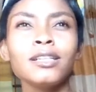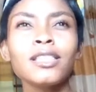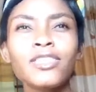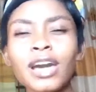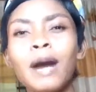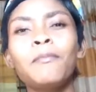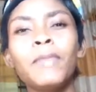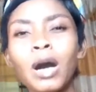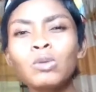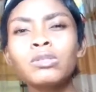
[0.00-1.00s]
the
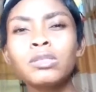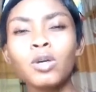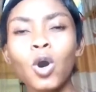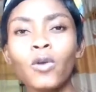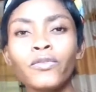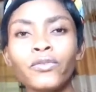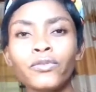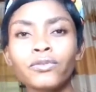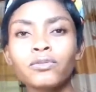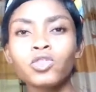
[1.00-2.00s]
amount of
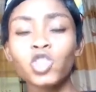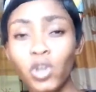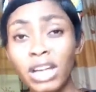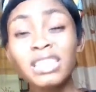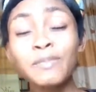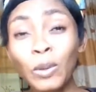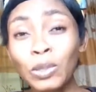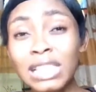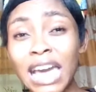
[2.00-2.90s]
transport,